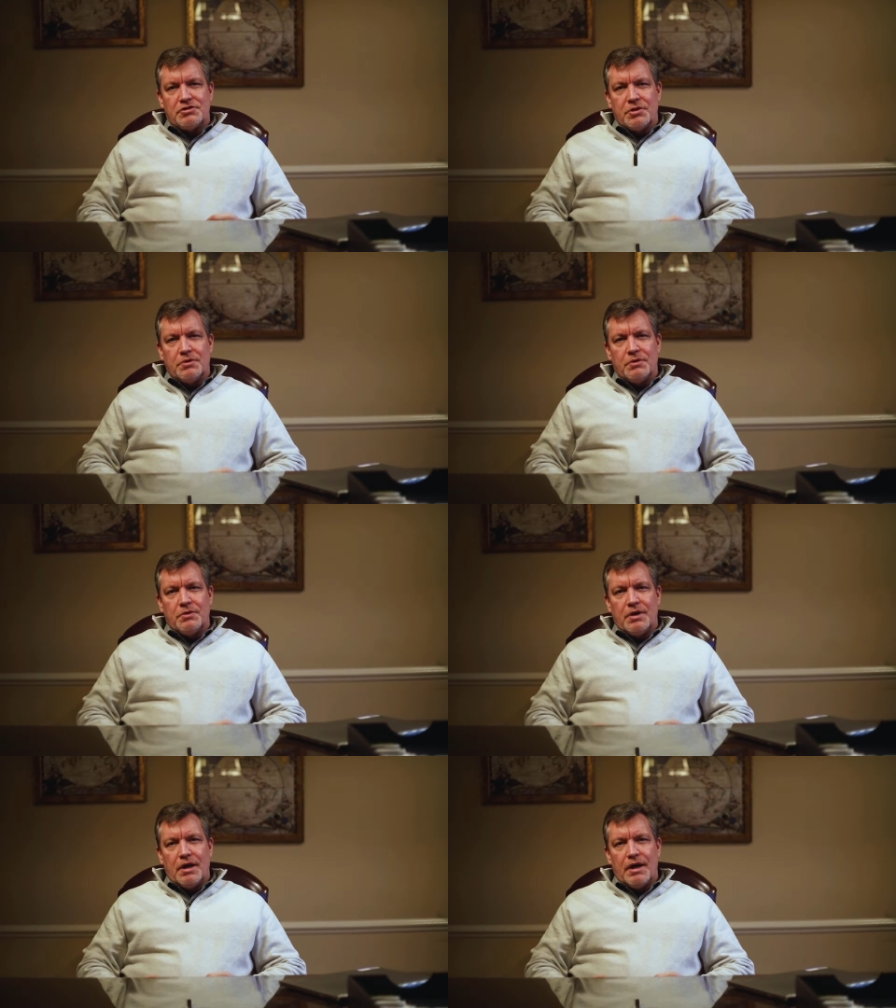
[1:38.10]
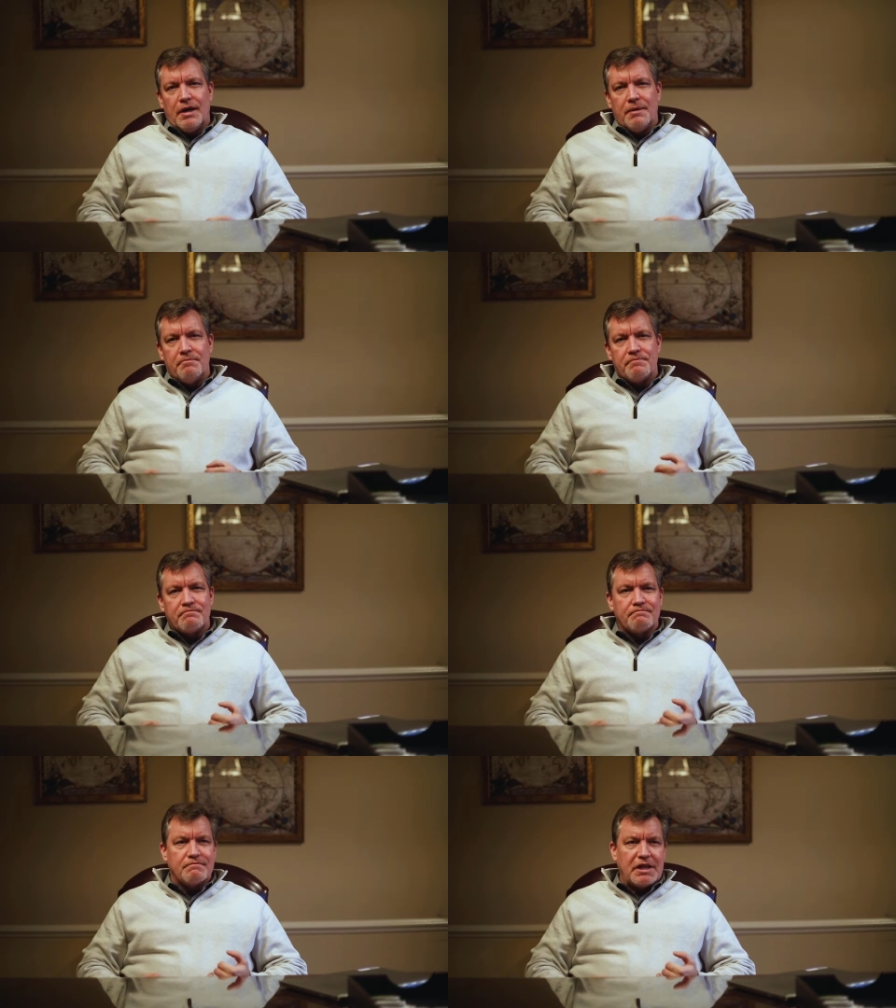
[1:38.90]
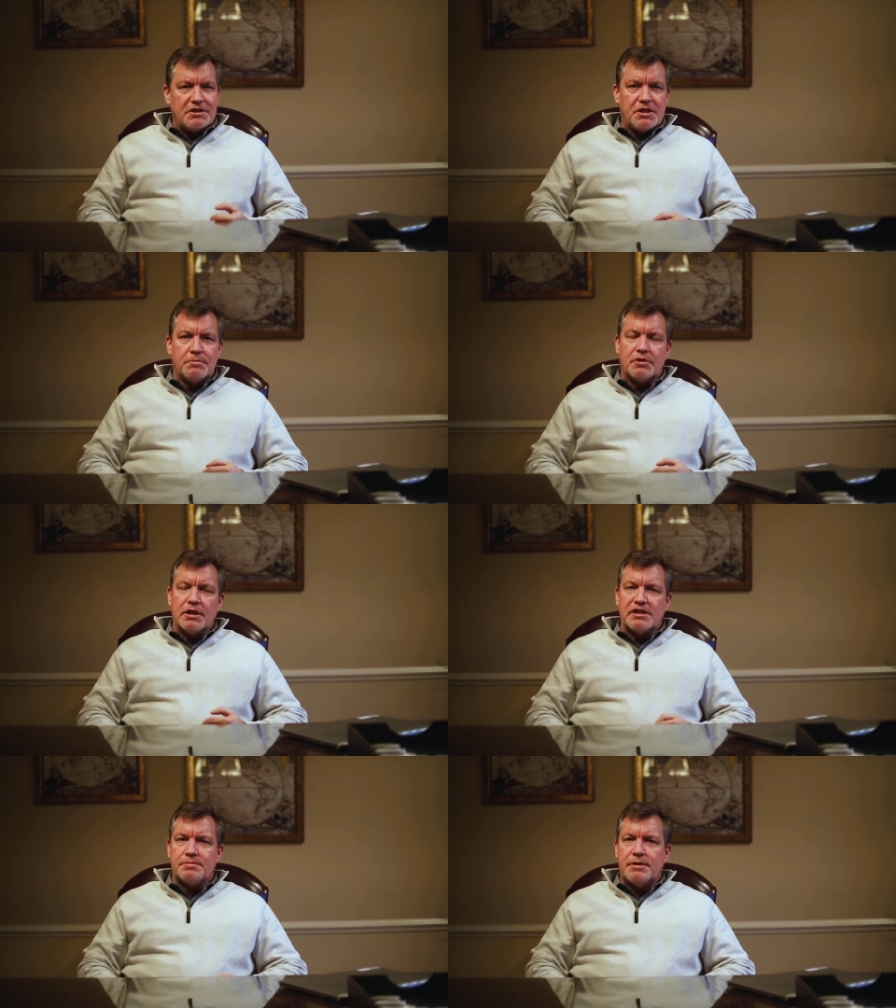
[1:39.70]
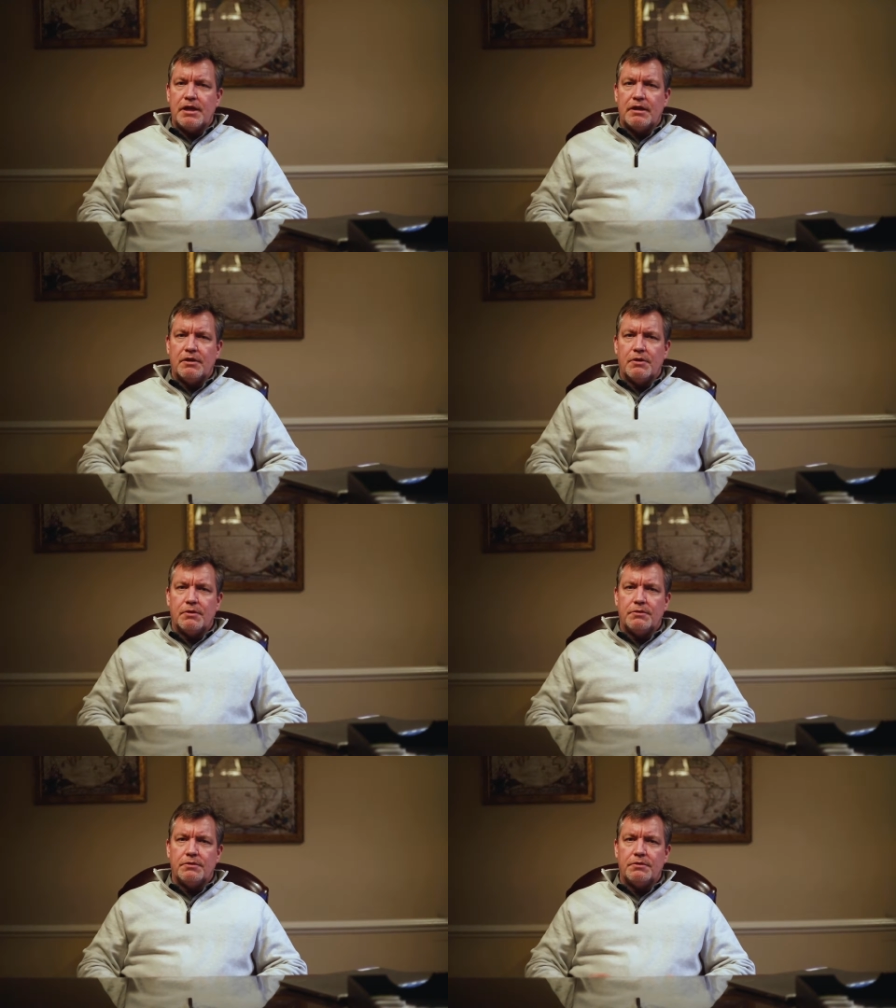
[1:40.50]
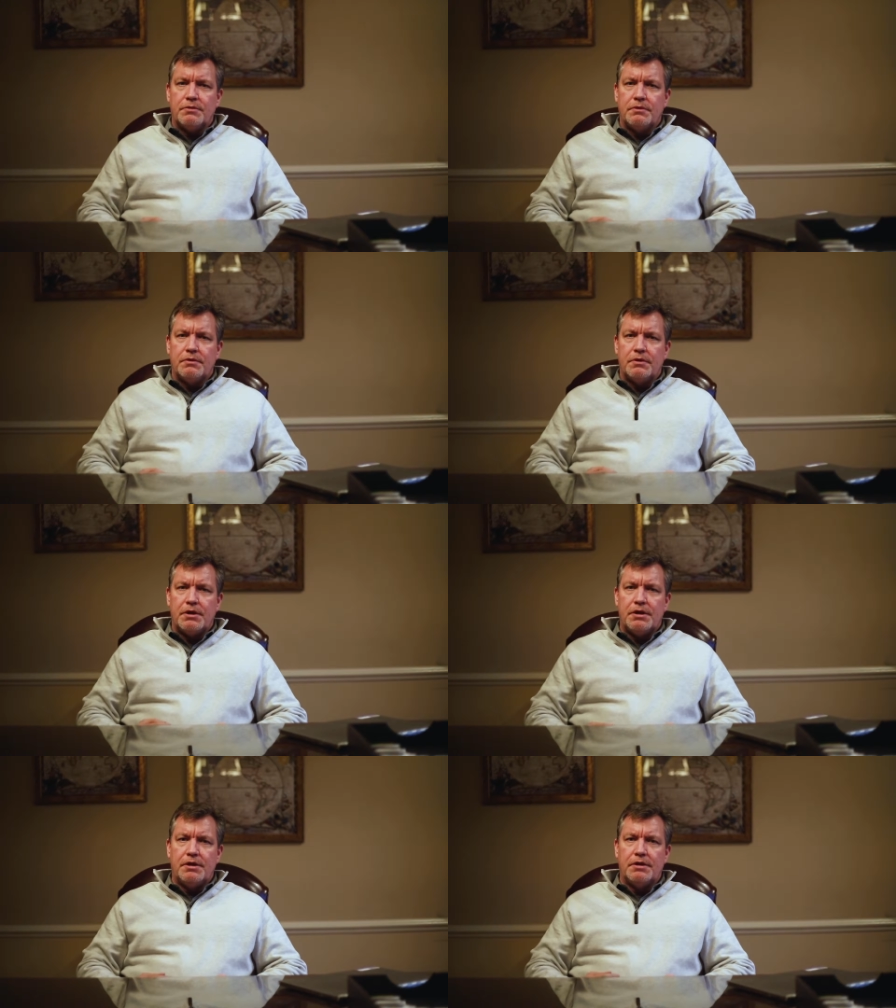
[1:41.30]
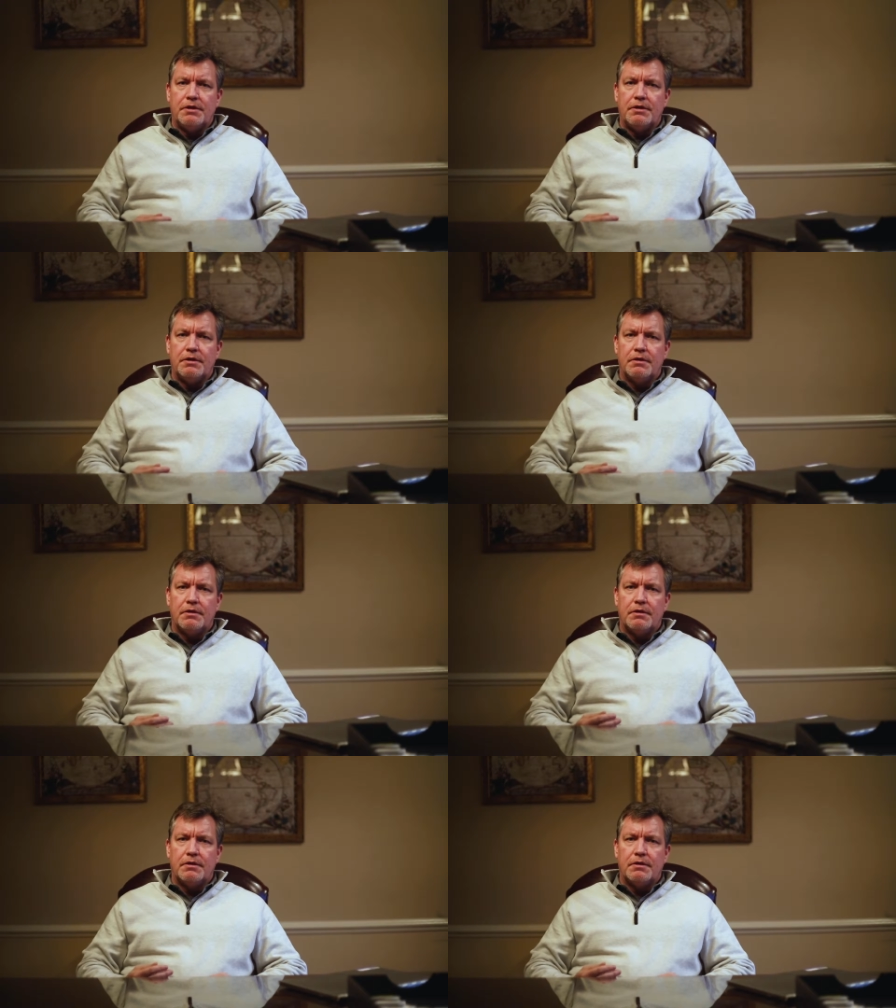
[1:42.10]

So, um, a typical SBA loan in